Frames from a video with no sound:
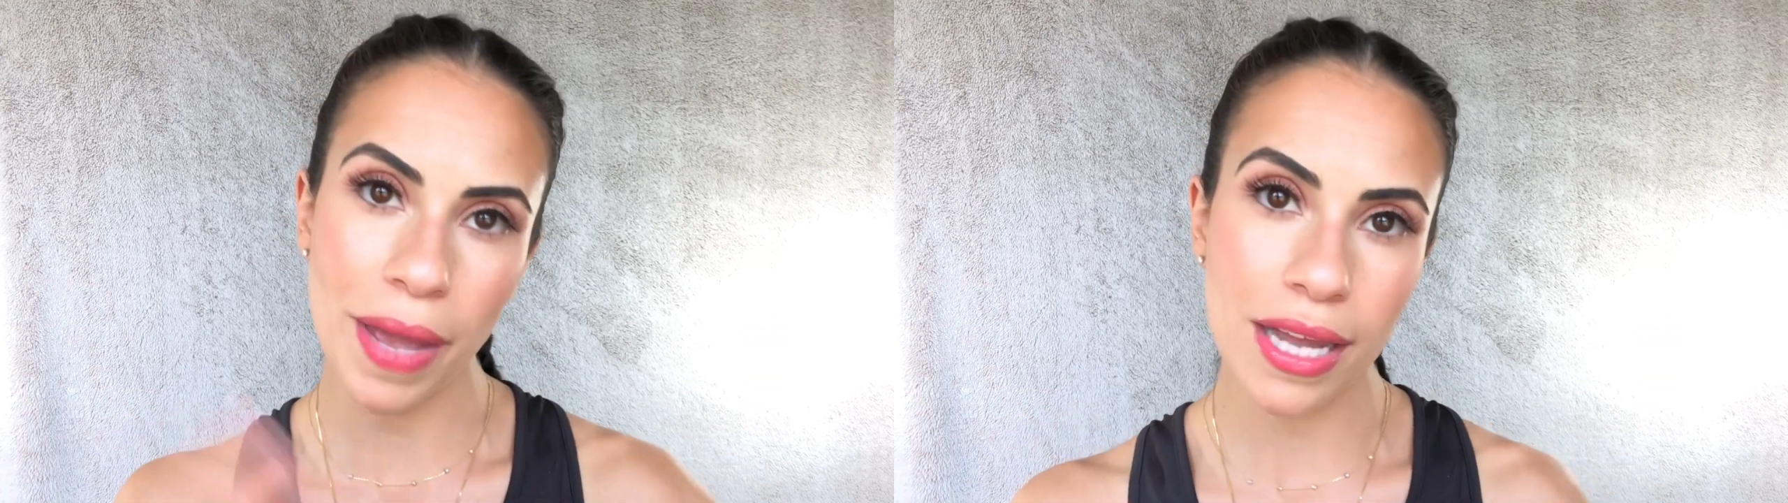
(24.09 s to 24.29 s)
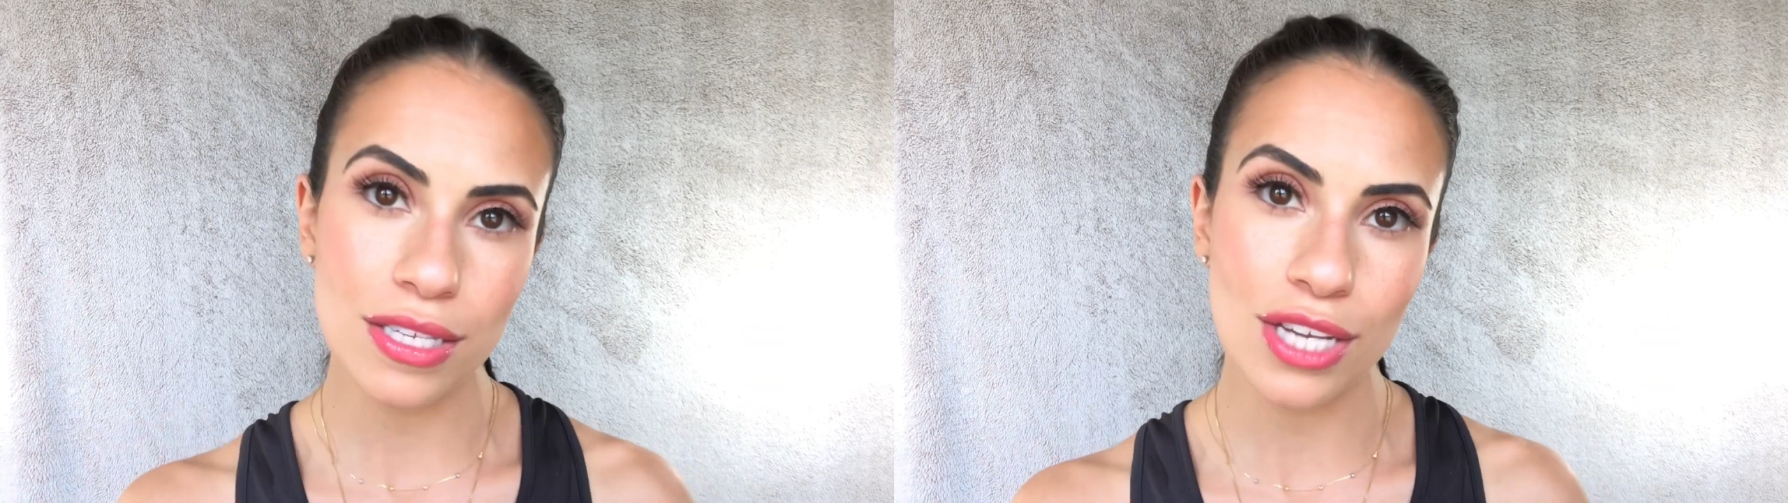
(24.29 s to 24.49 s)

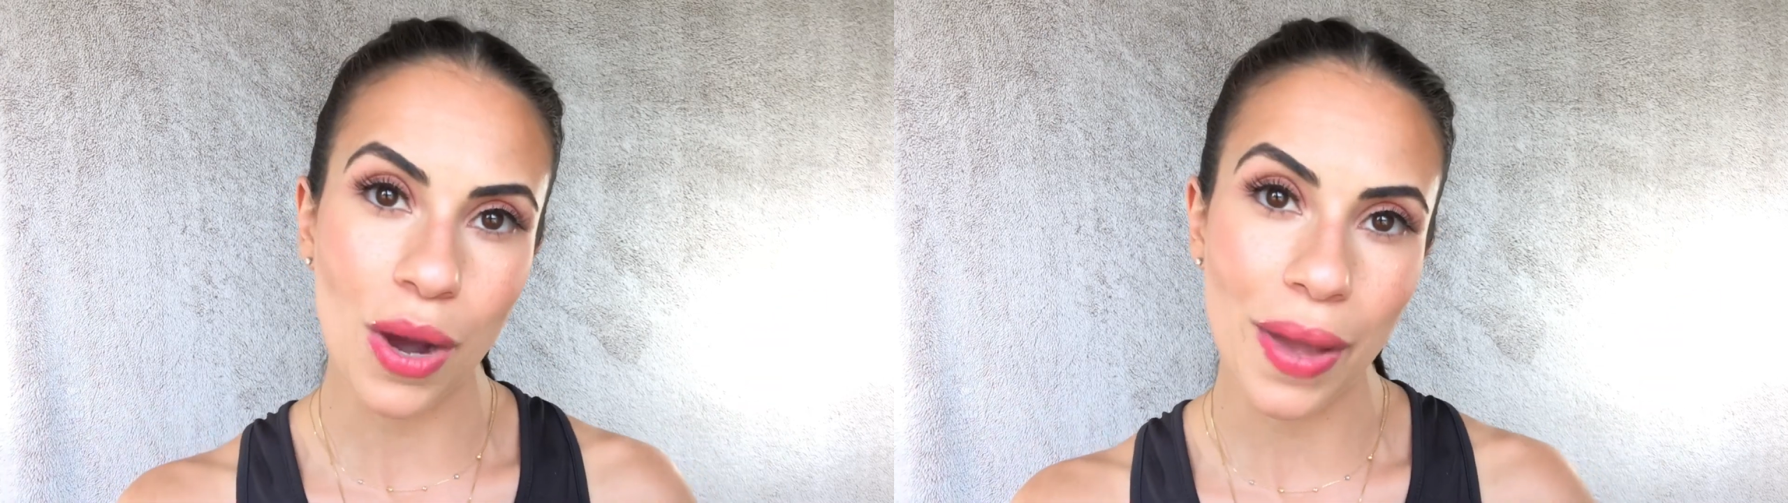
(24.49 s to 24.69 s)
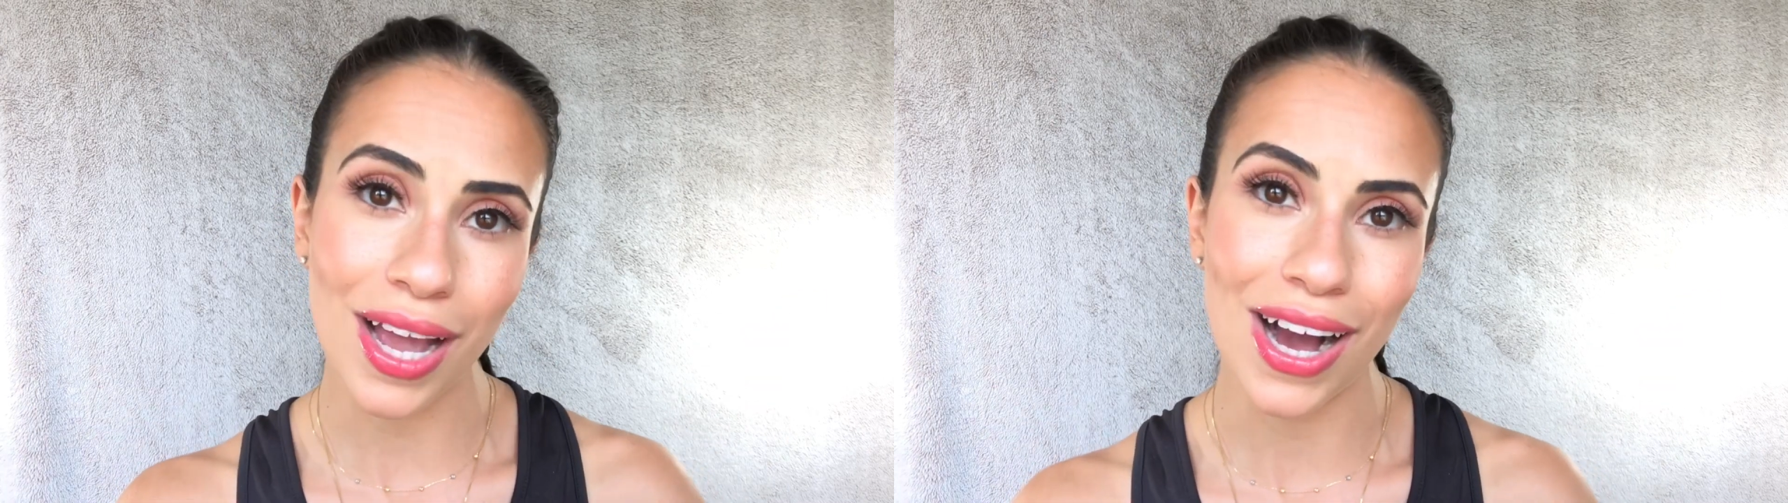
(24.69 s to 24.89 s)
pinks
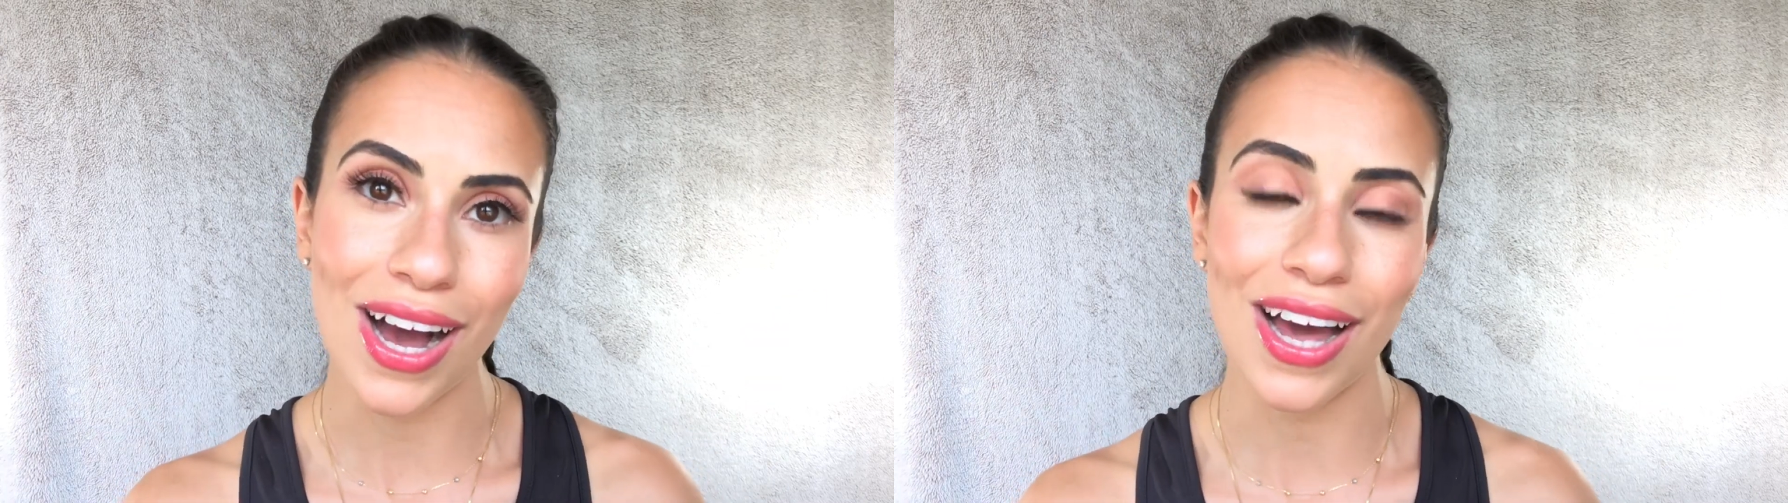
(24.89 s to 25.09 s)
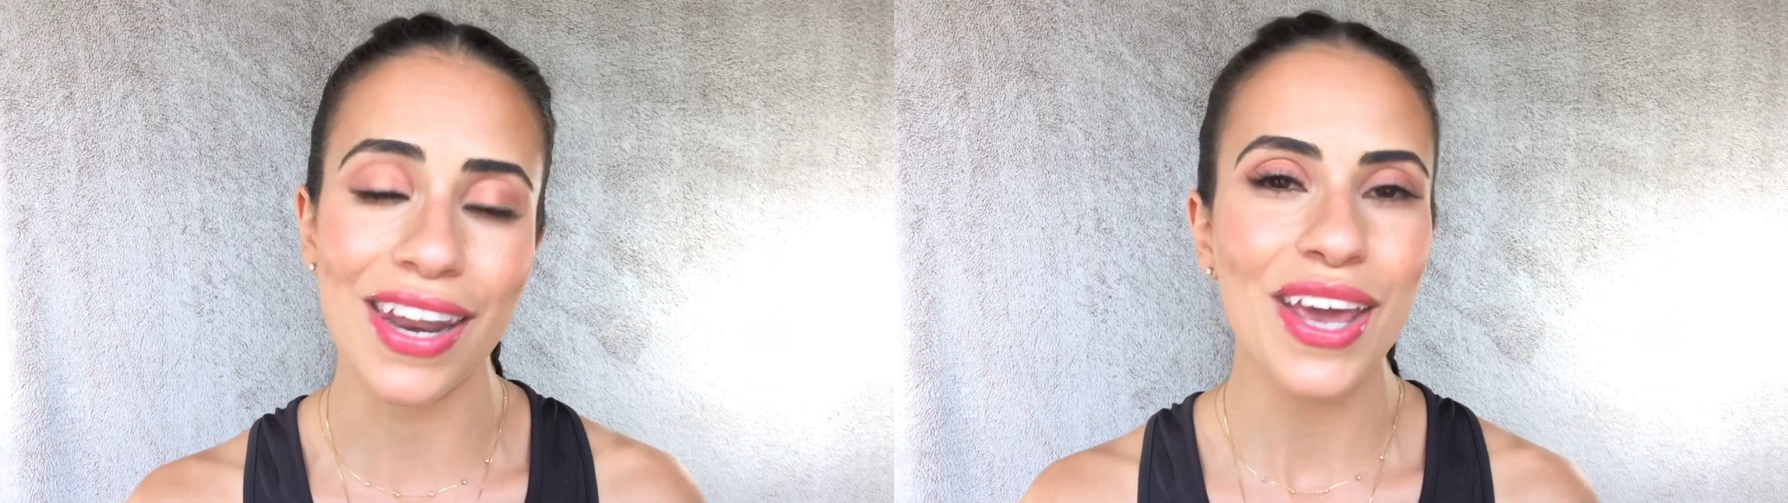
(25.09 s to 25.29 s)
going
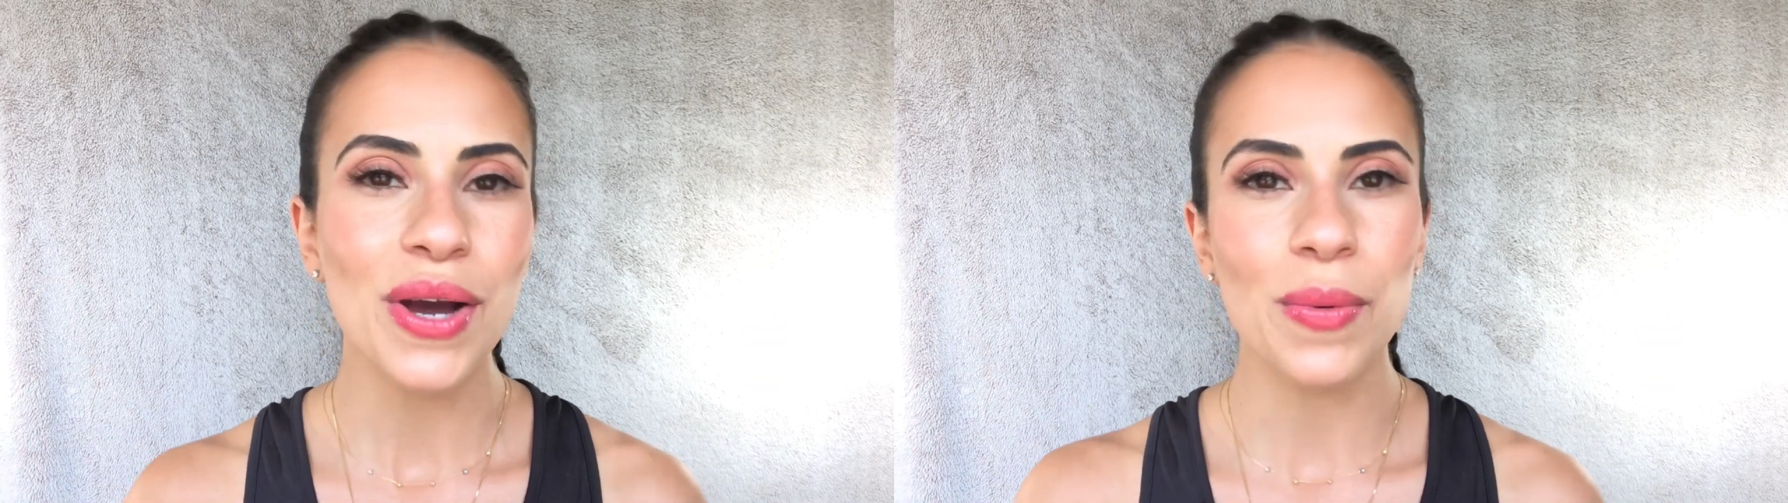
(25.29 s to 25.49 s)
on,